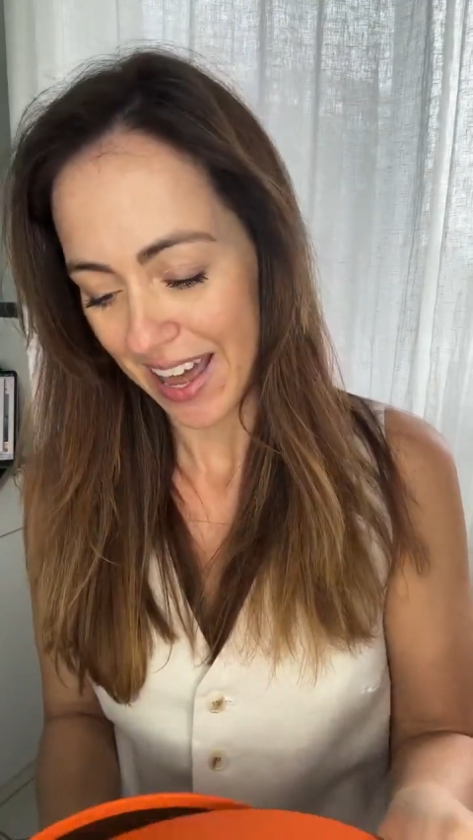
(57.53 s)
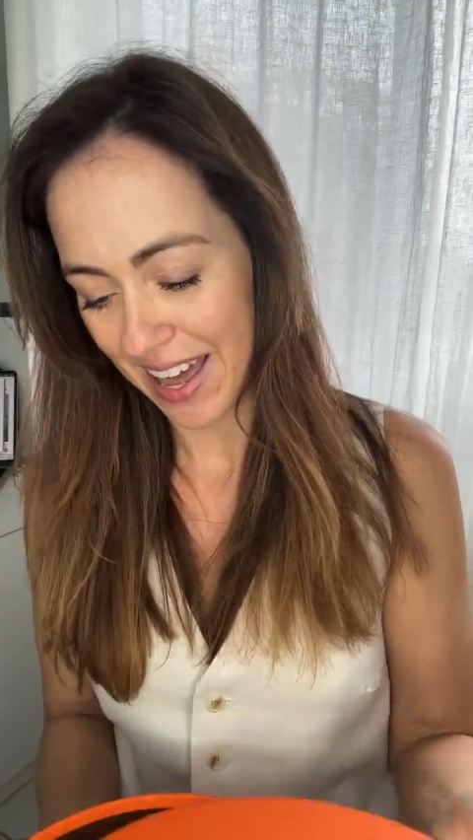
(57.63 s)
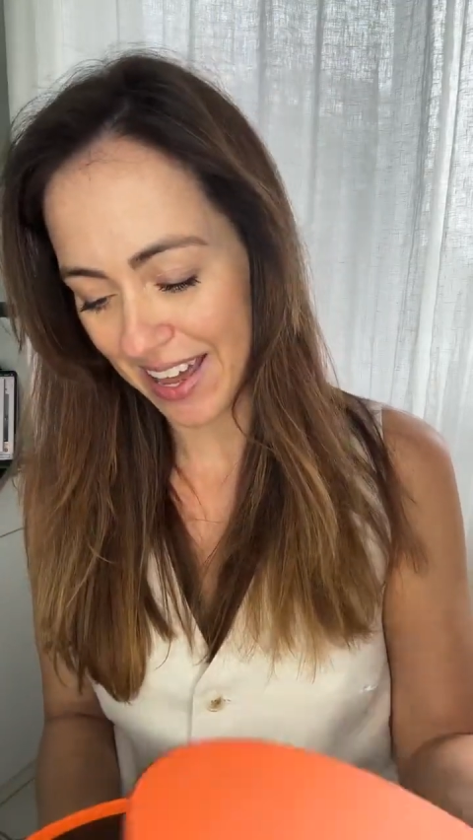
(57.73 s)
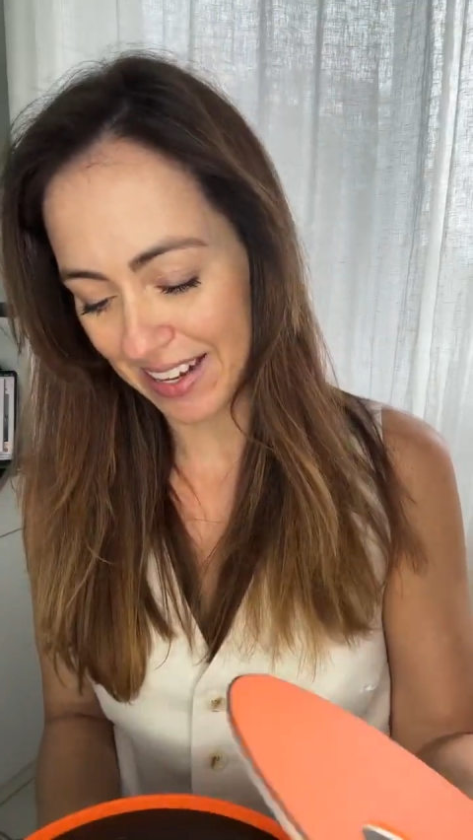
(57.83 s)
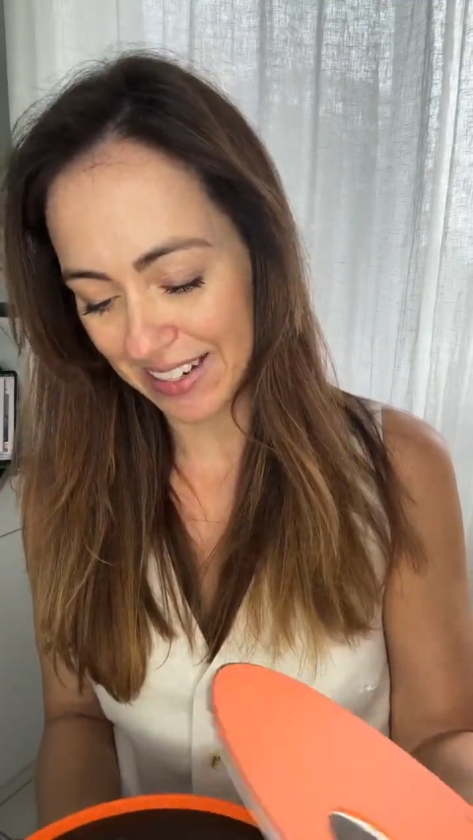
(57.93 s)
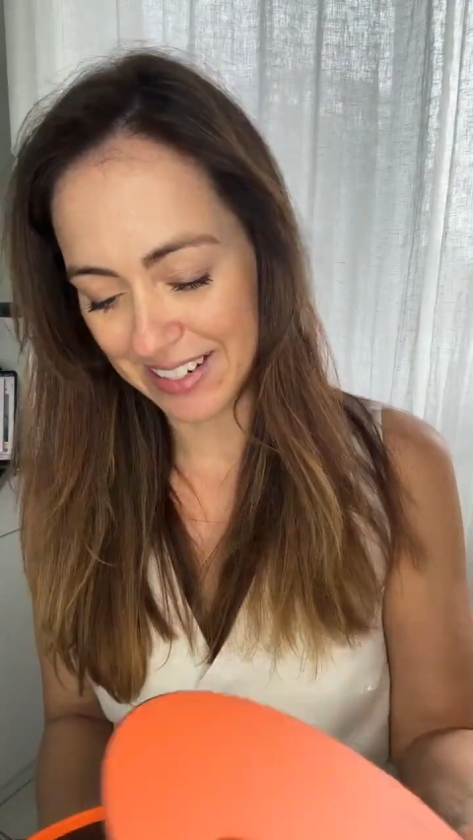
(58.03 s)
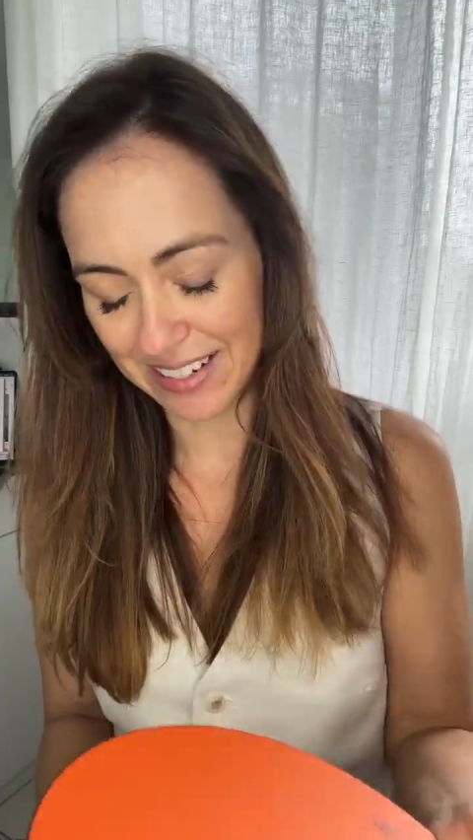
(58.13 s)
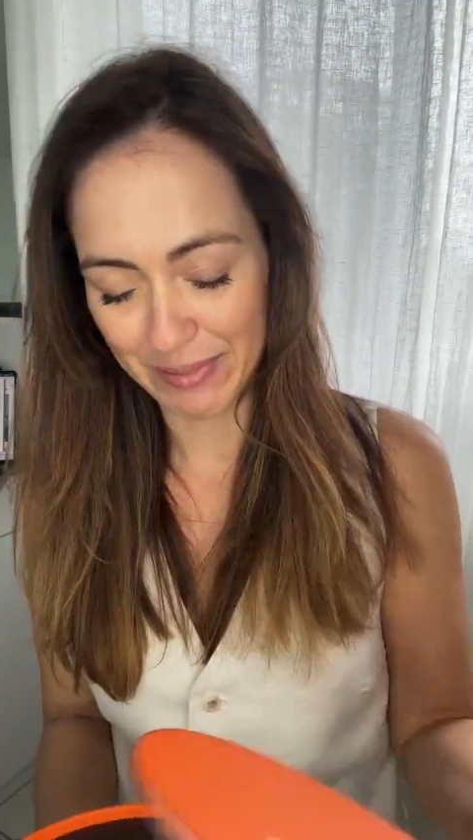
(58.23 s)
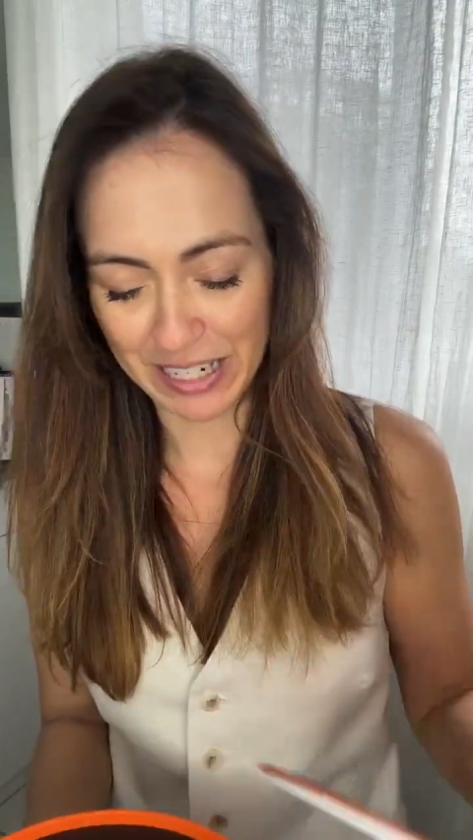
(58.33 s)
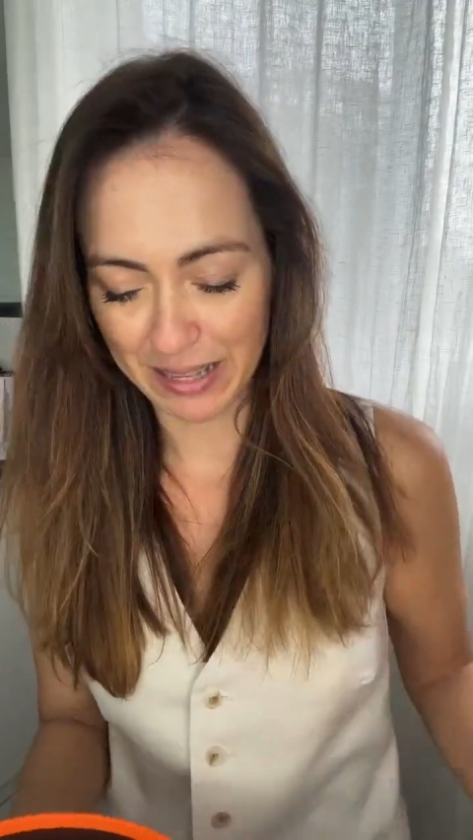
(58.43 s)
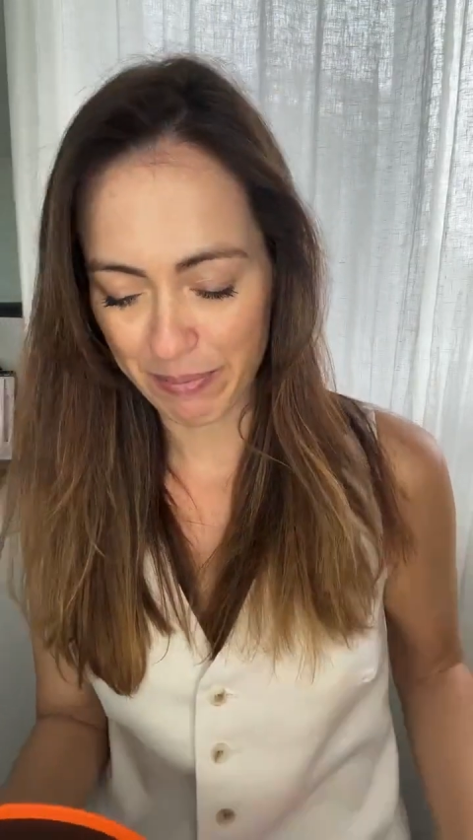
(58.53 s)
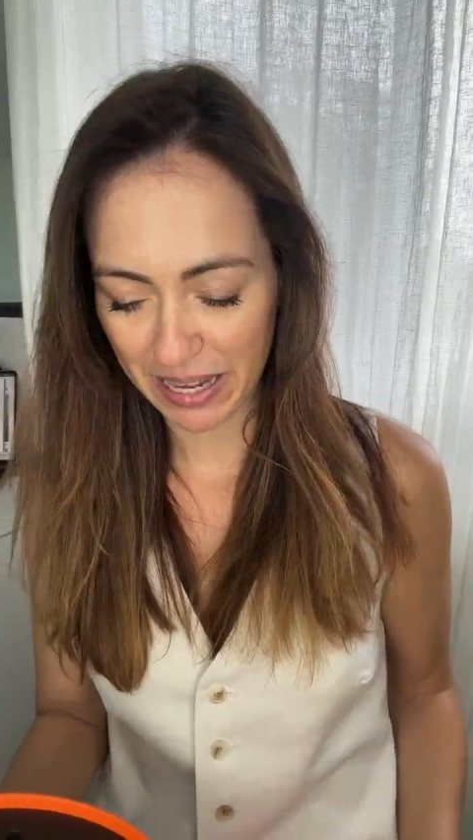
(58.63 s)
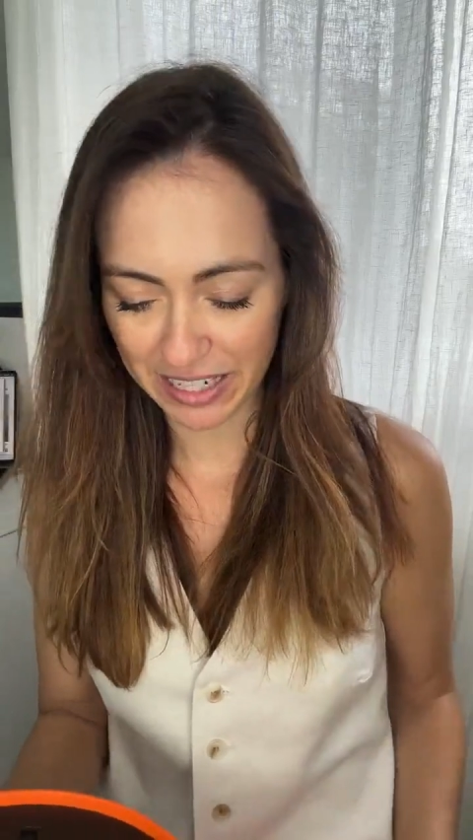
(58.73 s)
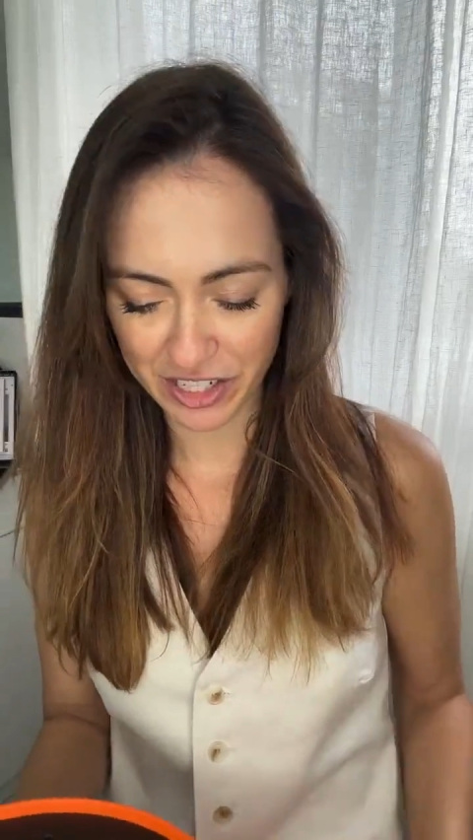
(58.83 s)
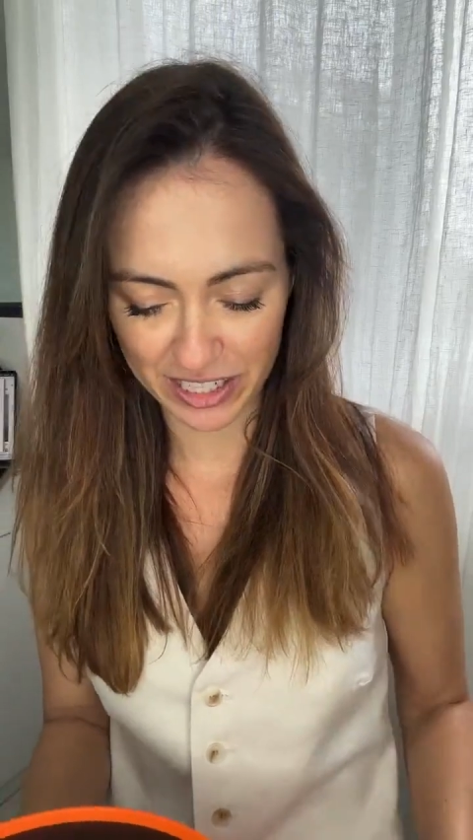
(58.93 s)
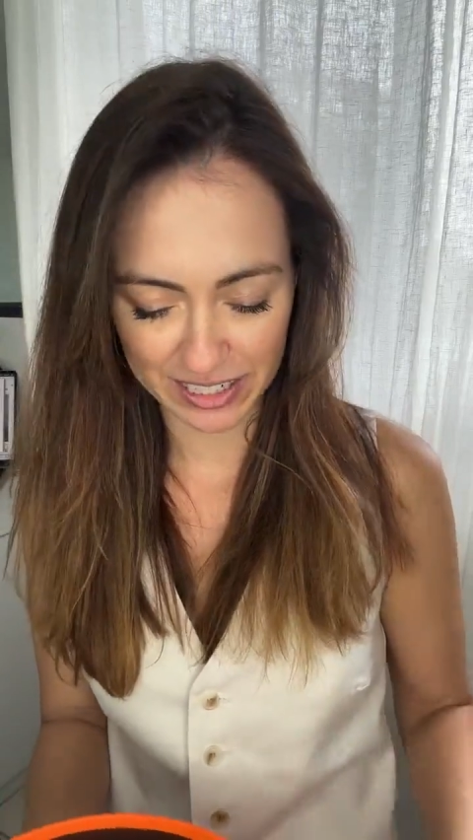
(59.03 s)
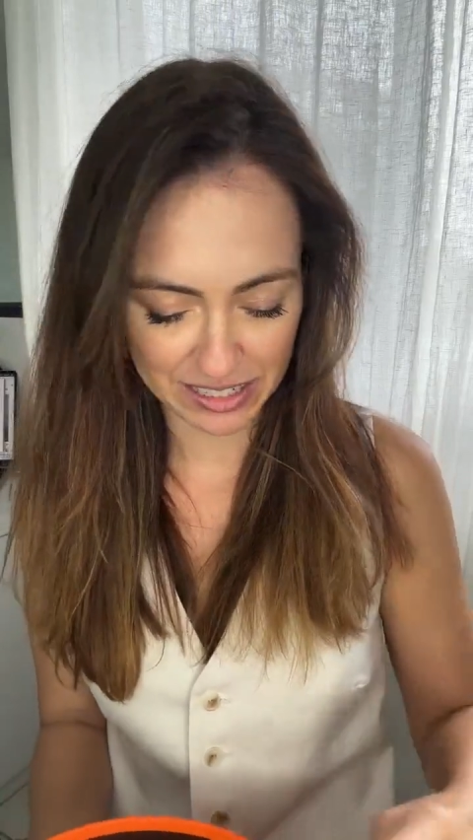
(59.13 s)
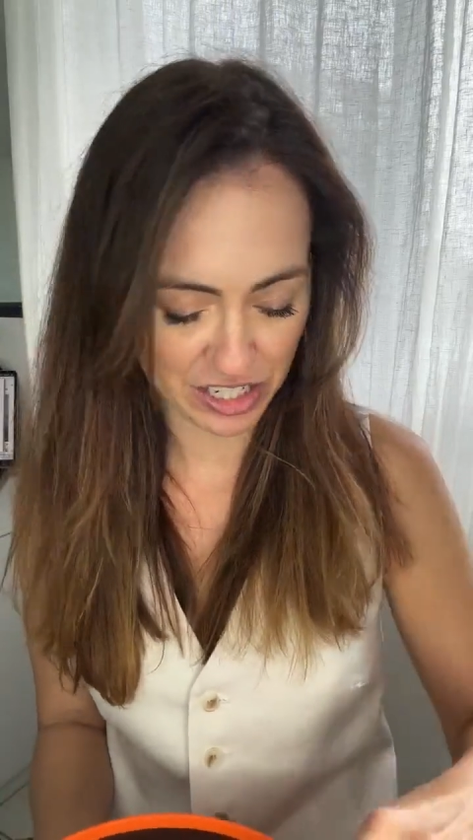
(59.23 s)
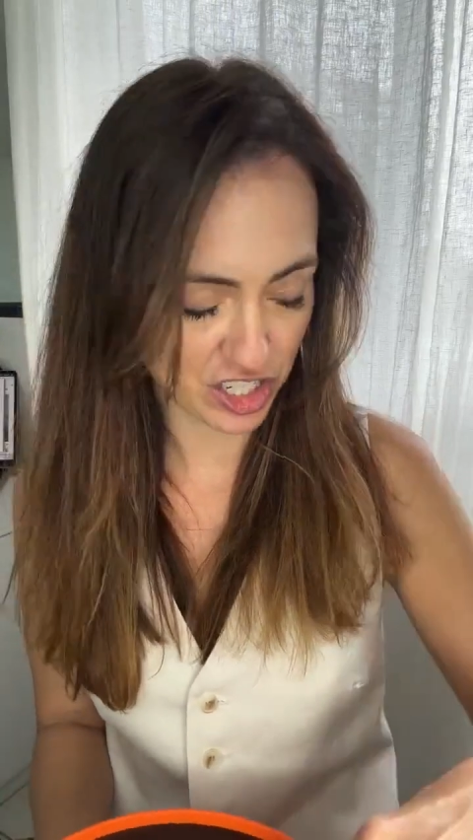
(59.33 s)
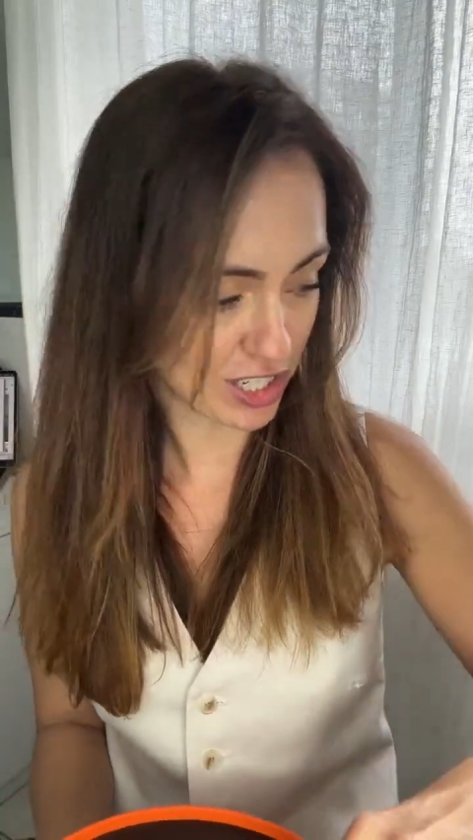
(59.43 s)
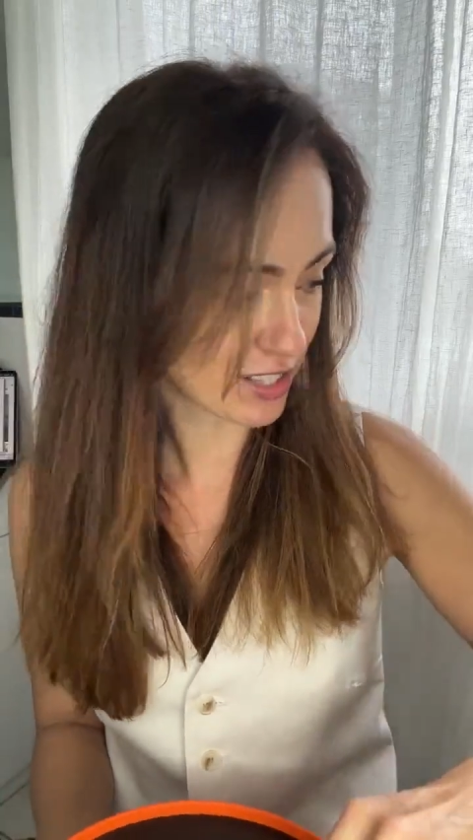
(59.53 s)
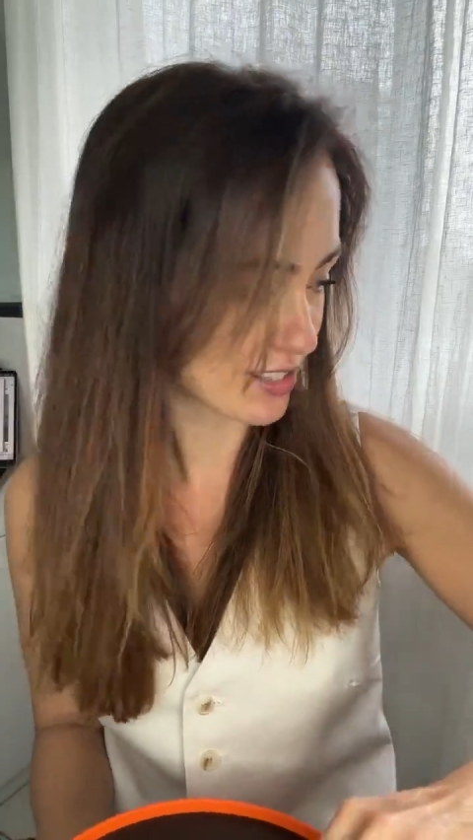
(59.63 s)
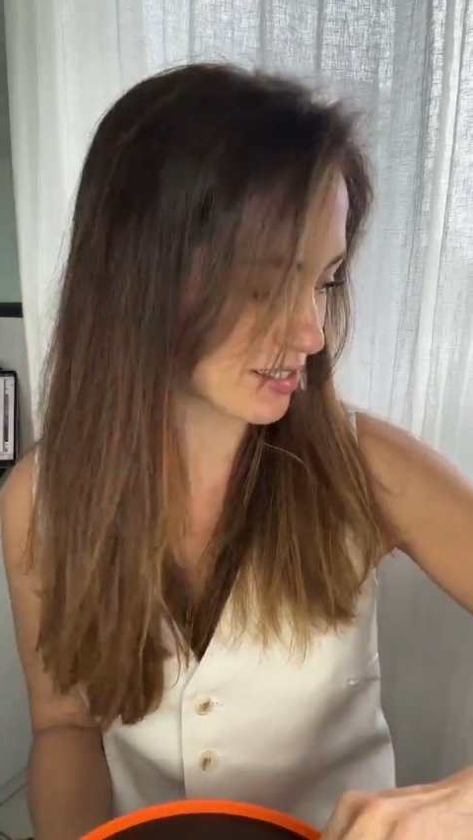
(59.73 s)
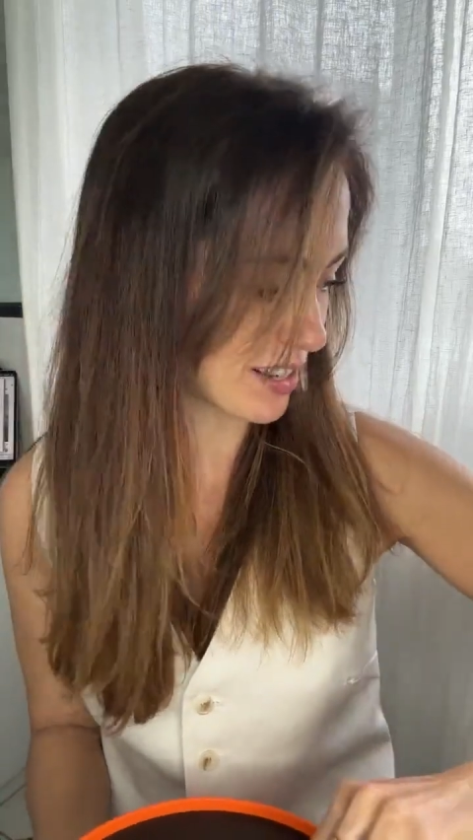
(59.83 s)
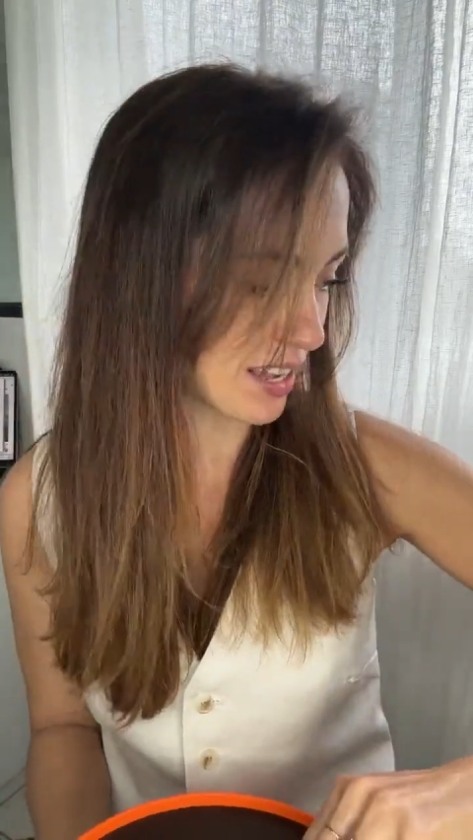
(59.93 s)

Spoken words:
and I mean, their packaging is just